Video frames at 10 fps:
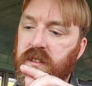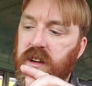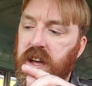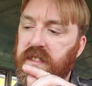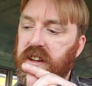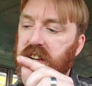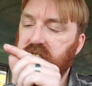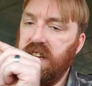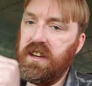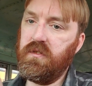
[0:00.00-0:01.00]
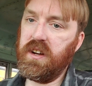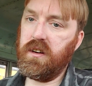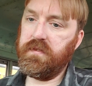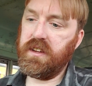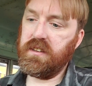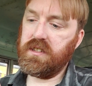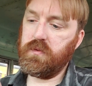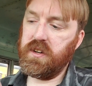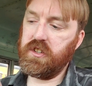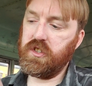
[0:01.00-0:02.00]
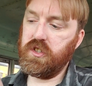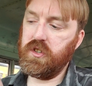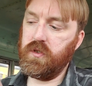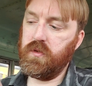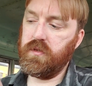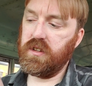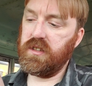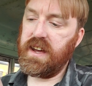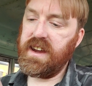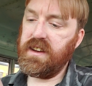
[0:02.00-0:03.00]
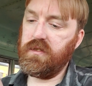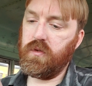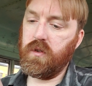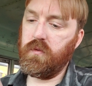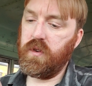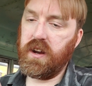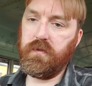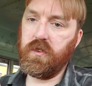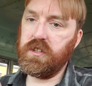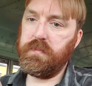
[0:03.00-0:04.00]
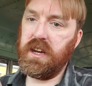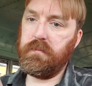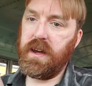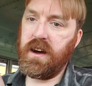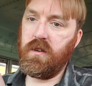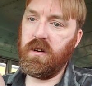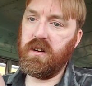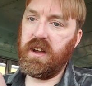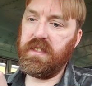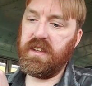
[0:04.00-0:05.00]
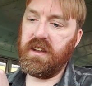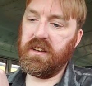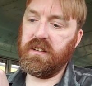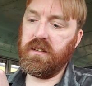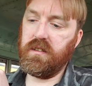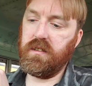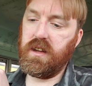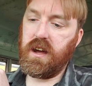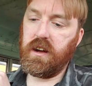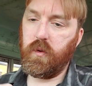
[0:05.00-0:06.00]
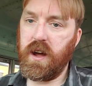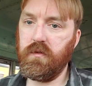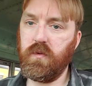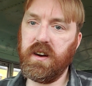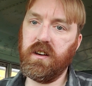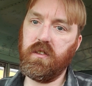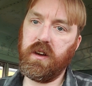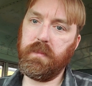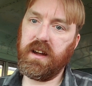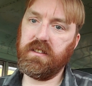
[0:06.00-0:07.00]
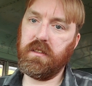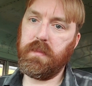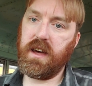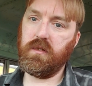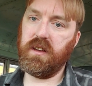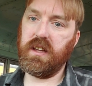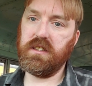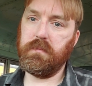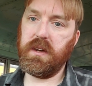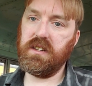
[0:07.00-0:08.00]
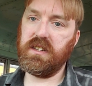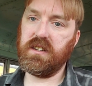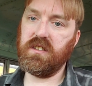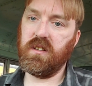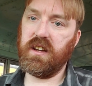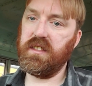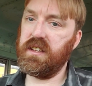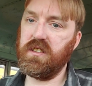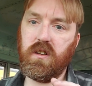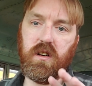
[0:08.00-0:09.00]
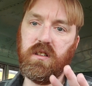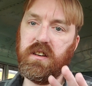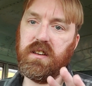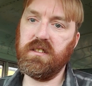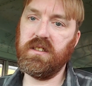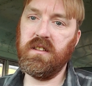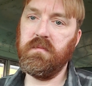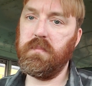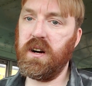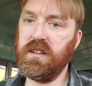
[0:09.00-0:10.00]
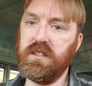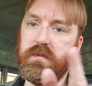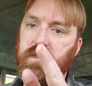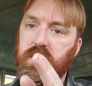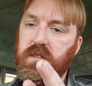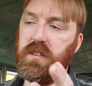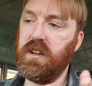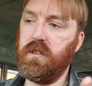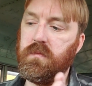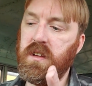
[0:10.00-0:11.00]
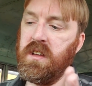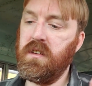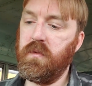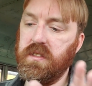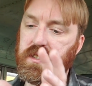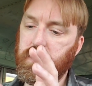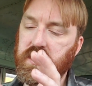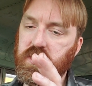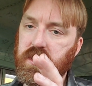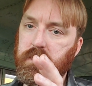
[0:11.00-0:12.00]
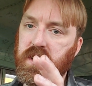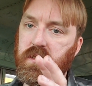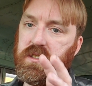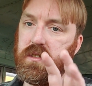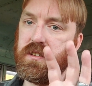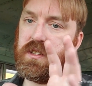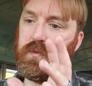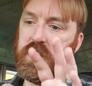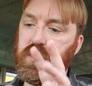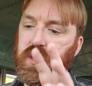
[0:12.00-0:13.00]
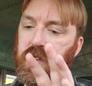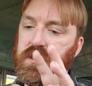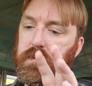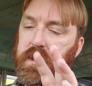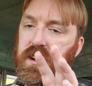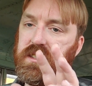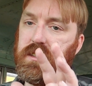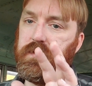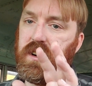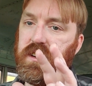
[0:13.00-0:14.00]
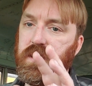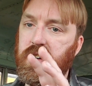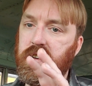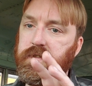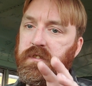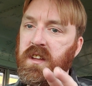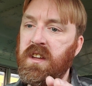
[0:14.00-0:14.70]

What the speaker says: and then continuing off that switch to the light or whatever is being powered, and then a ground wire going back to the battery. That's a basic circuit. That's all it is. Positive to, with a switch in the middle, so the switch turns the positive on and off.